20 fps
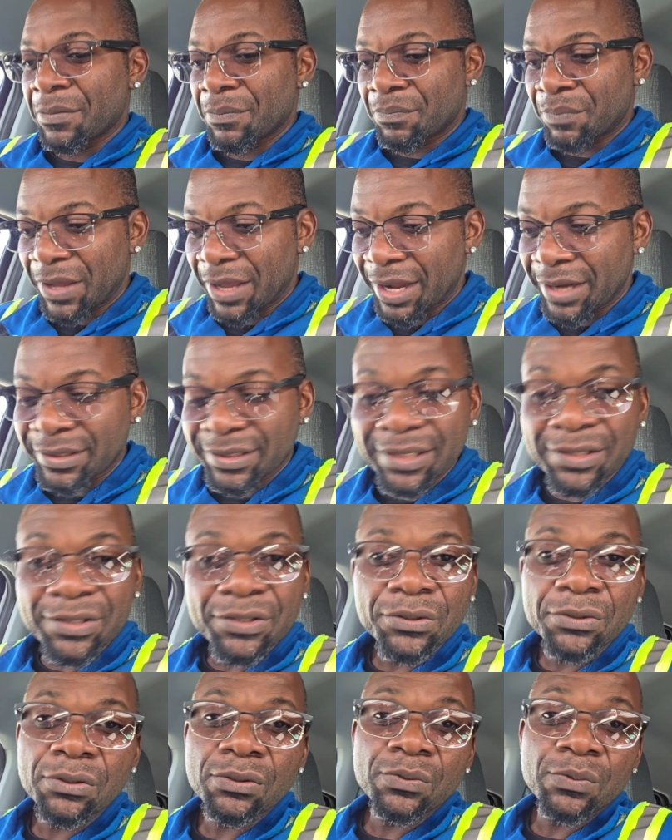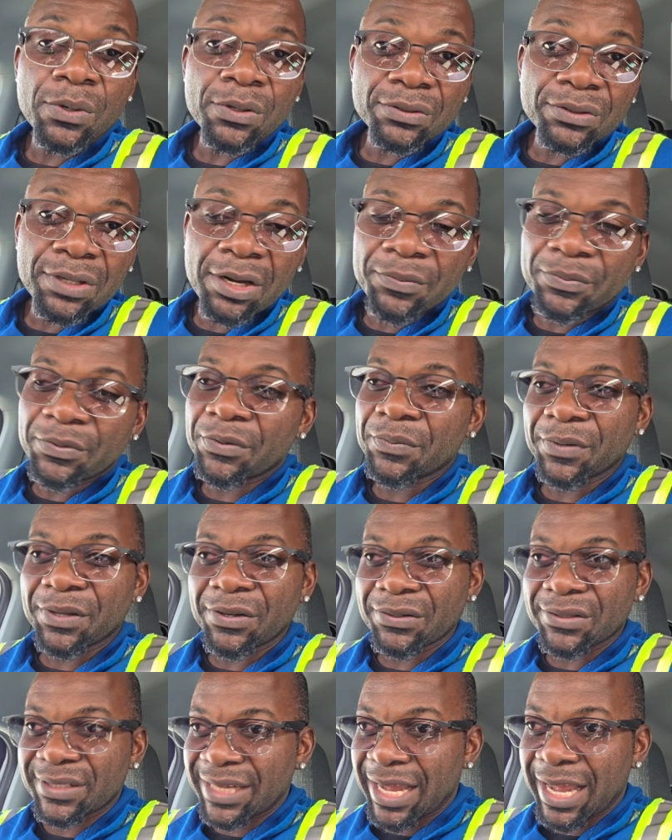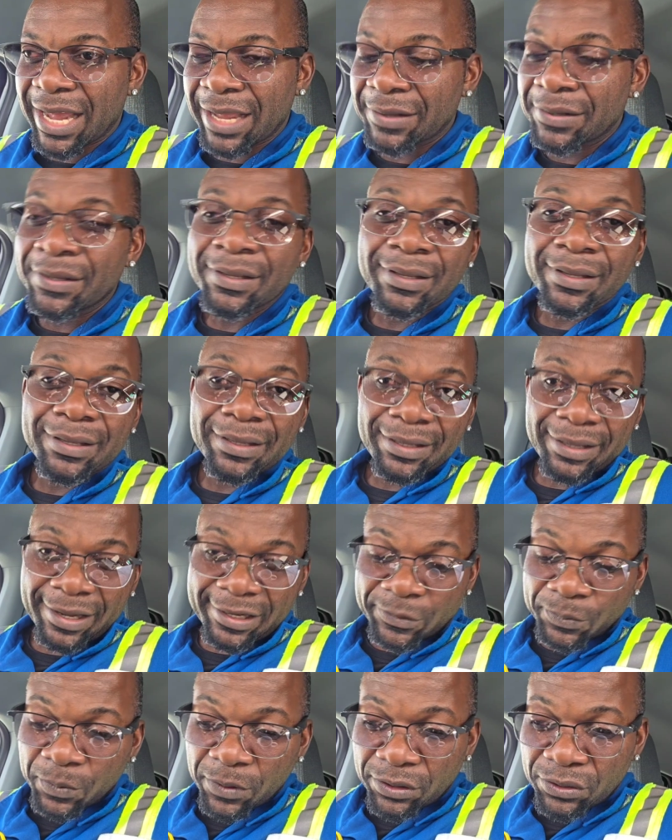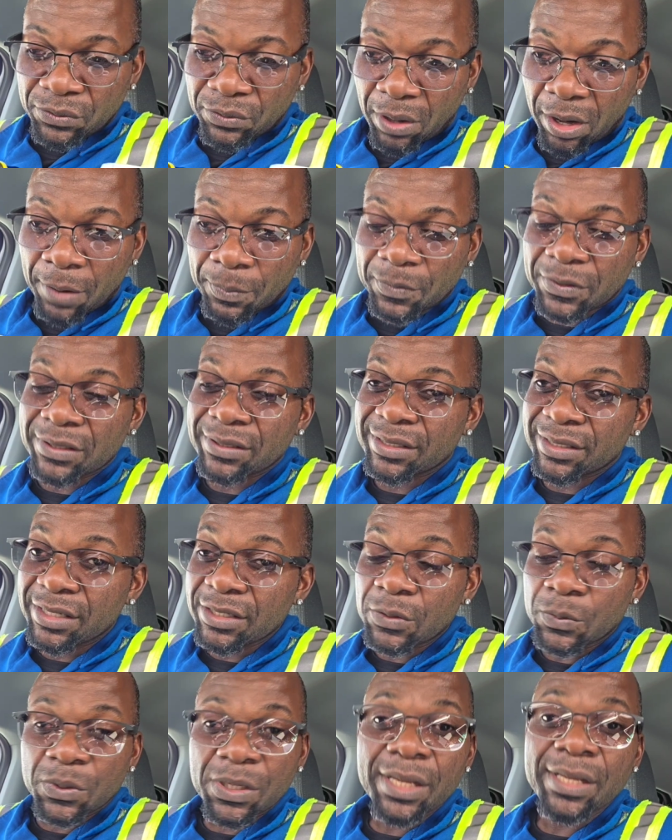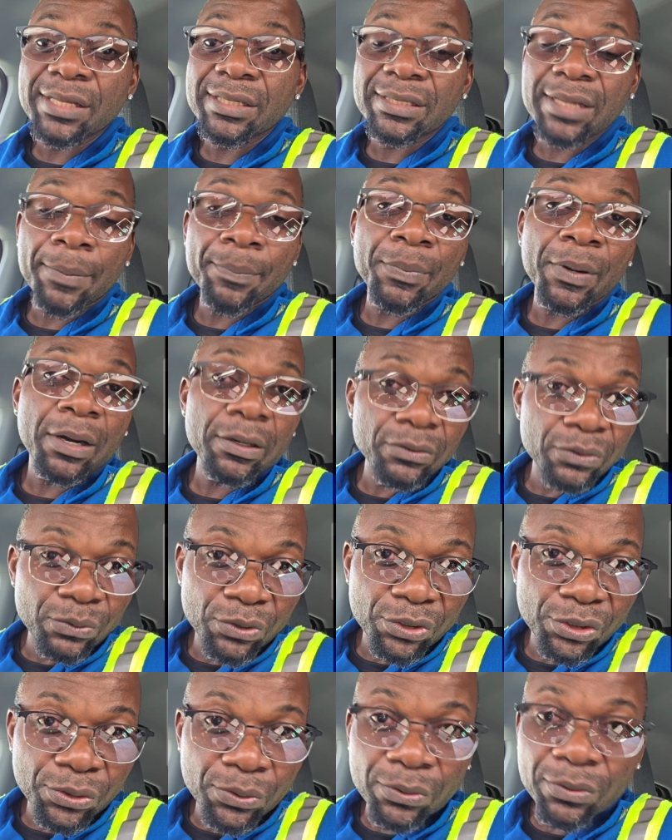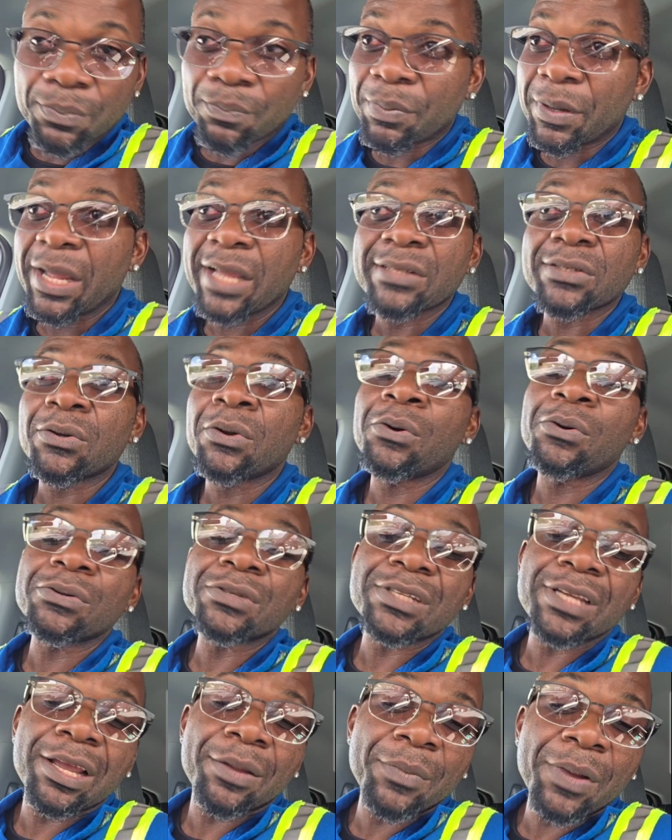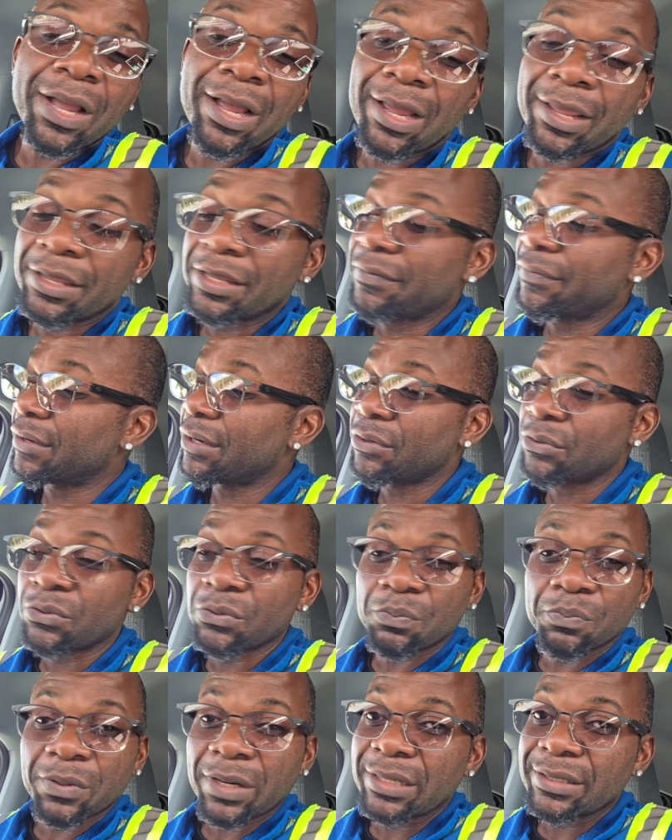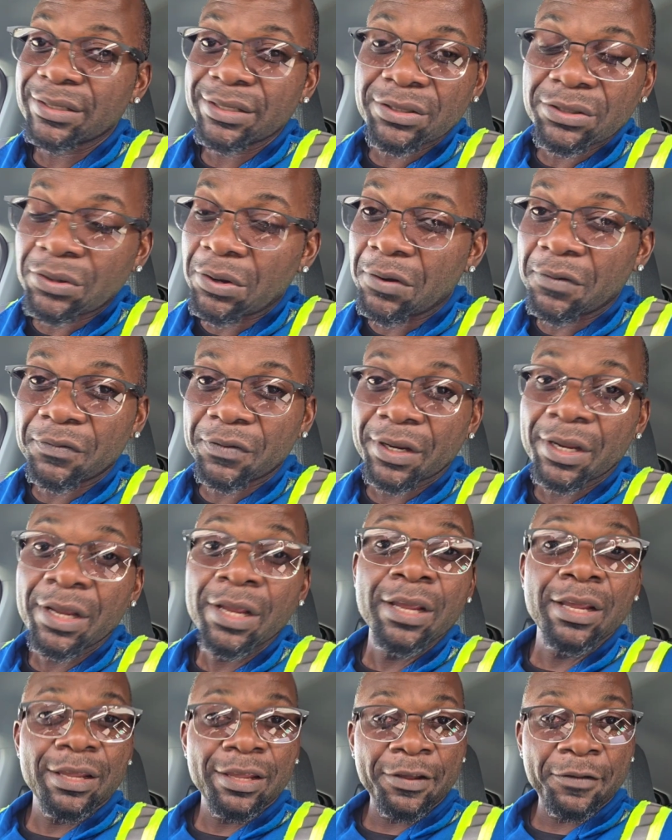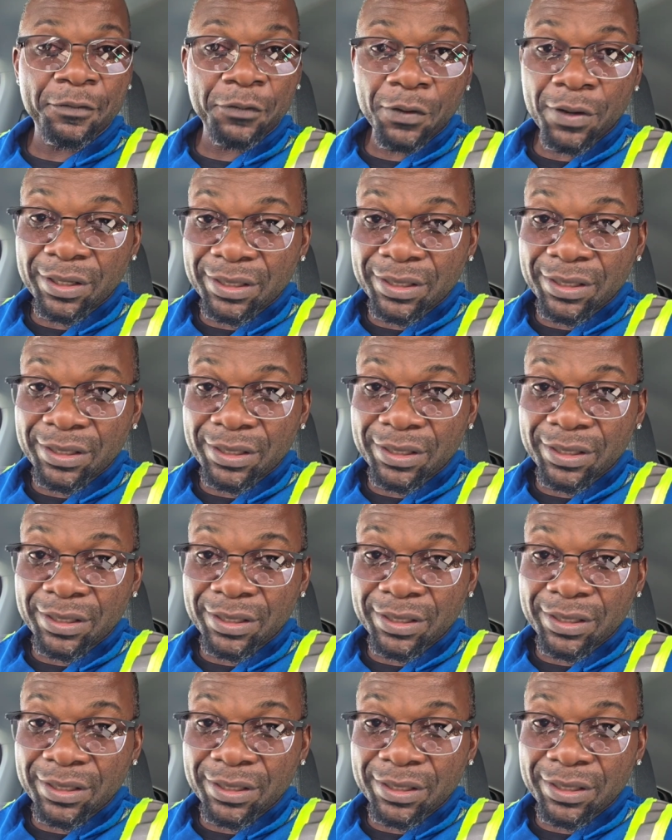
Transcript: Pay attention to October because, yeah, Kaspa dropped. This thing is about to shoot past all-time high, even into price discovery. If you're a